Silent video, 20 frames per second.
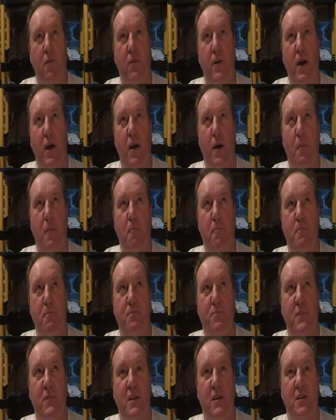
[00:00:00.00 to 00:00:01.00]
of
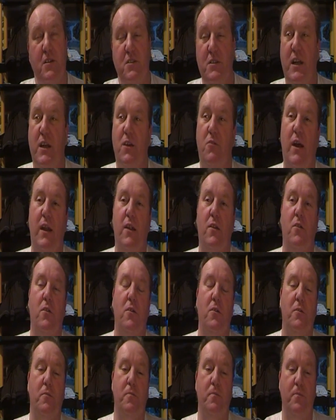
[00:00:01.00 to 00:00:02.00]
Jenny
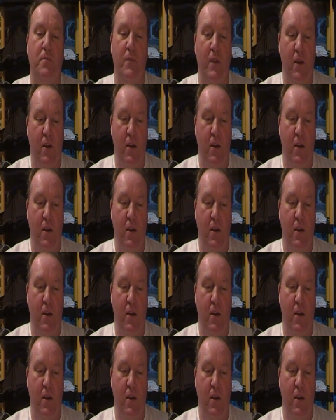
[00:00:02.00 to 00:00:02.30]
Randalls,